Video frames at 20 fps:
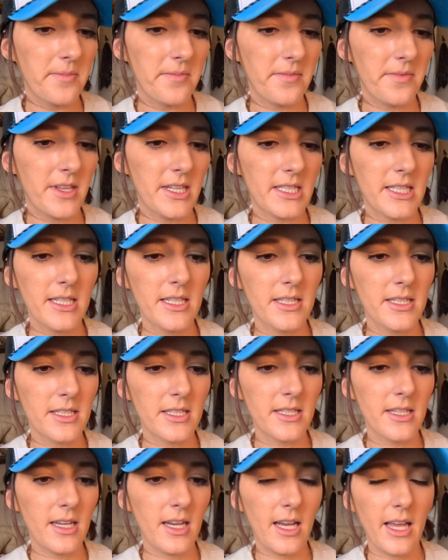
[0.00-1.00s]
This
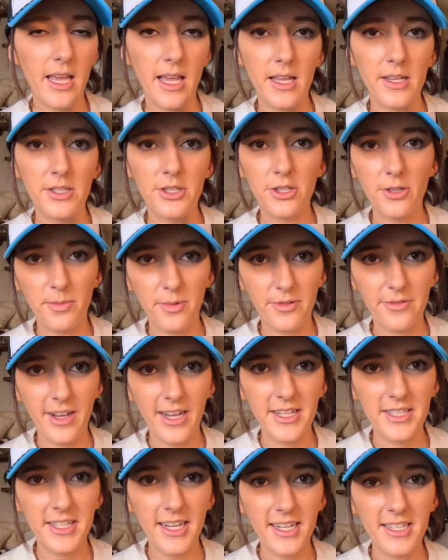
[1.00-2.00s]
is a
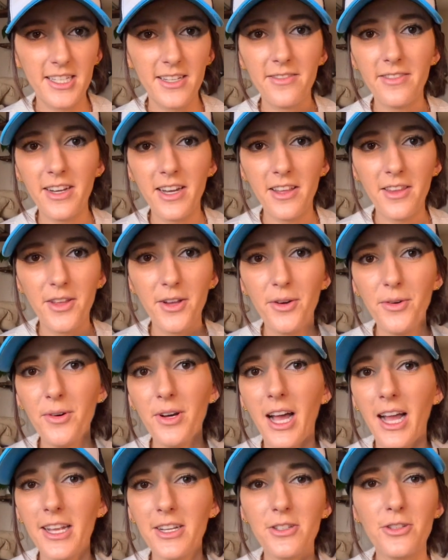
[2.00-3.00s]
supervised activity though.
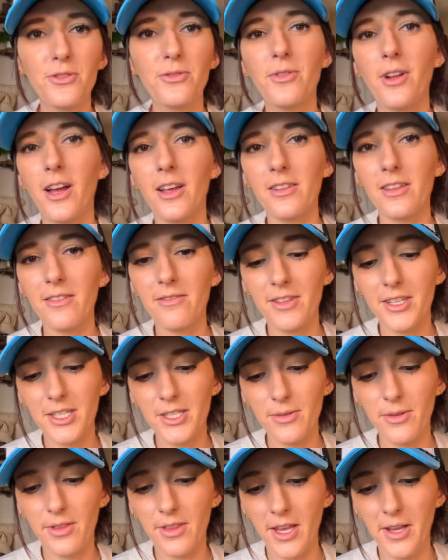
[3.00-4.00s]
I do not leave
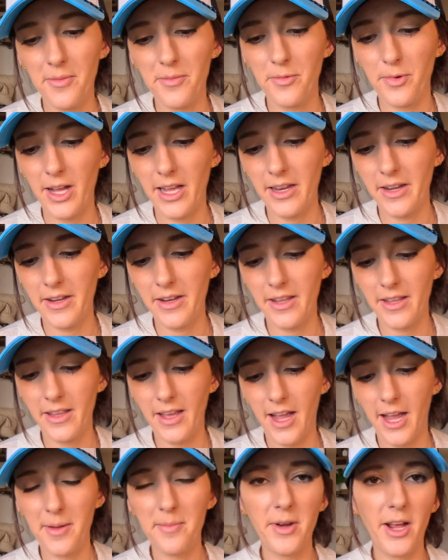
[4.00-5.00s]
this with them when
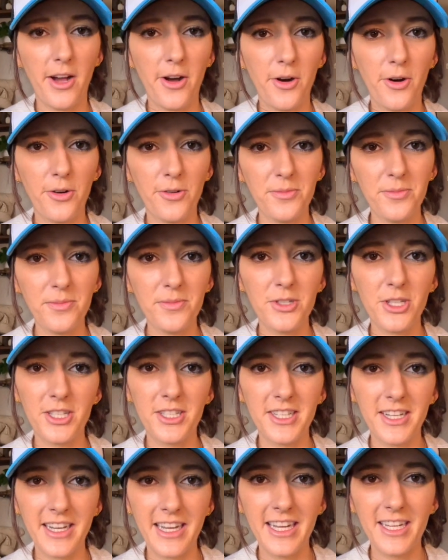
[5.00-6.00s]
I'm not home,
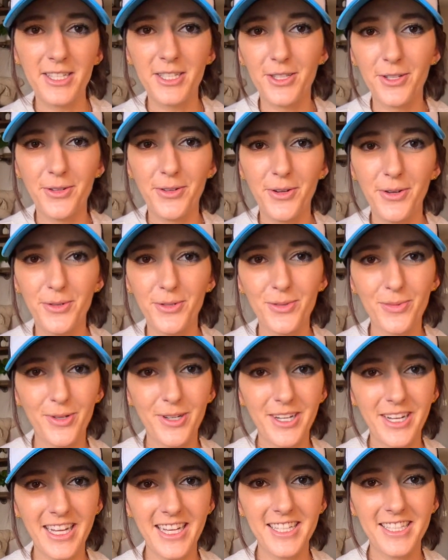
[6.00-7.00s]
just in case their nose
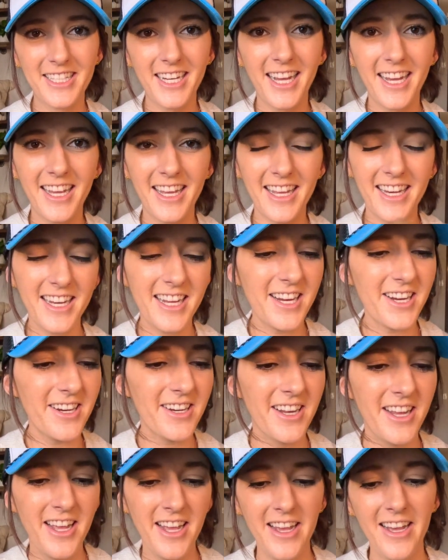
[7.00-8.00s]
were to get stuck in
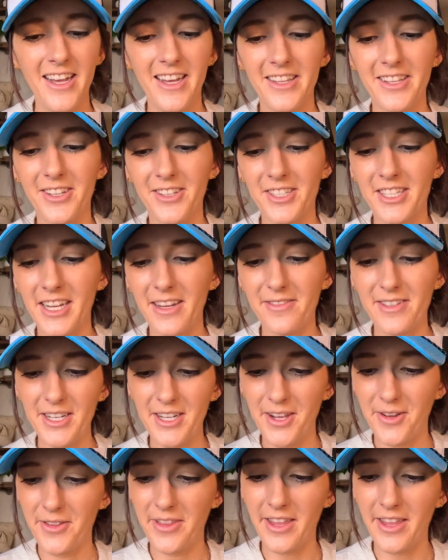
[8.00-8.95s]
here. Little safety note